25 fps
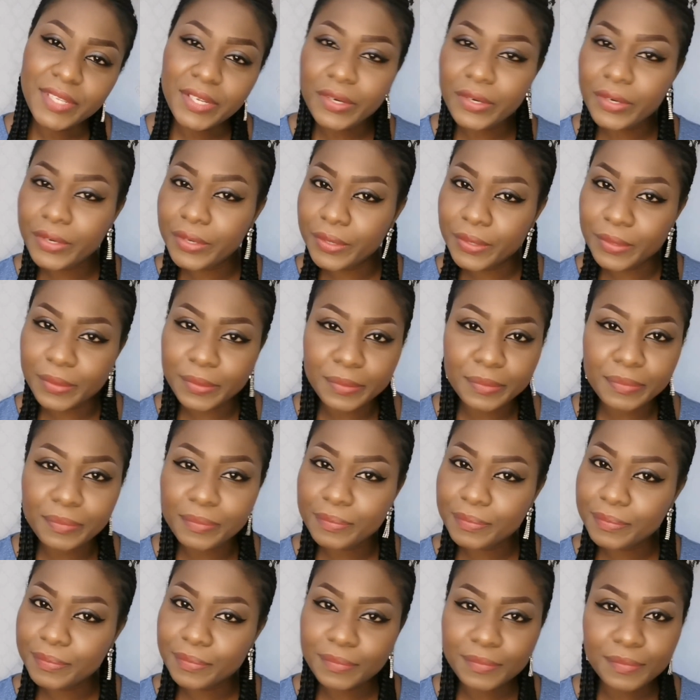Girl,
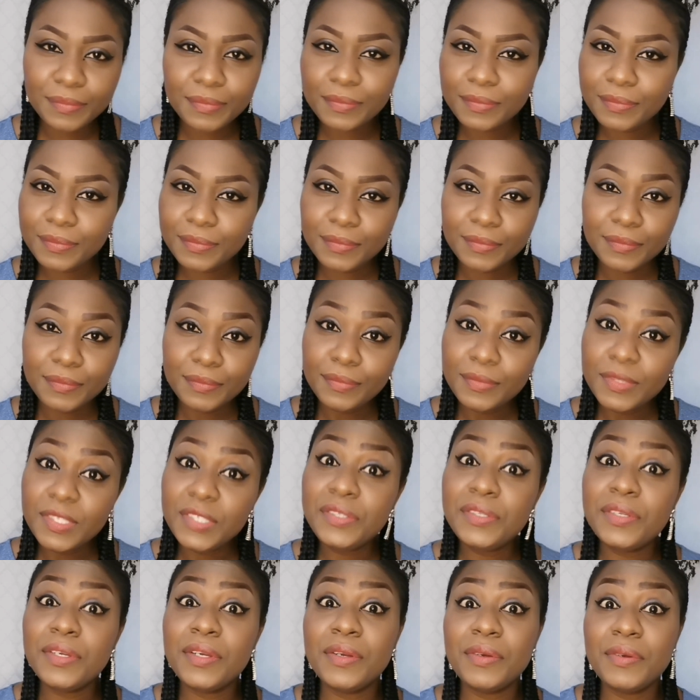
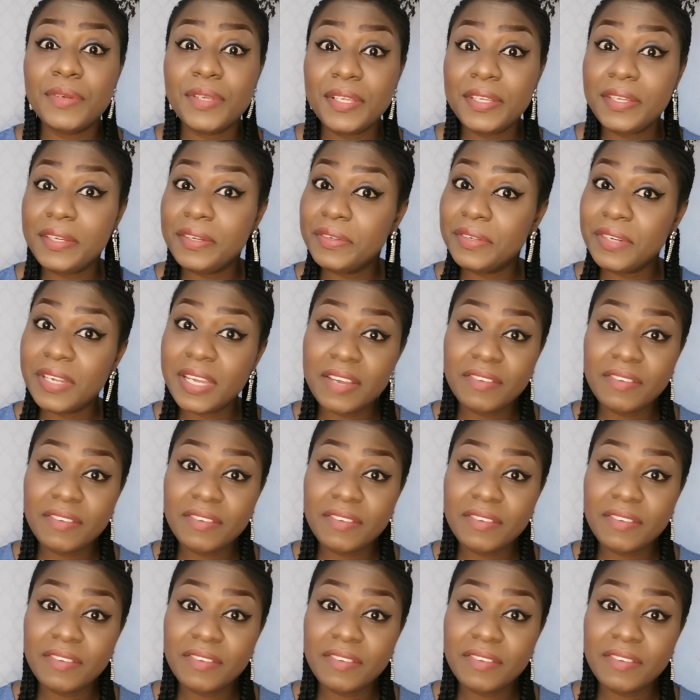Sorry, you don't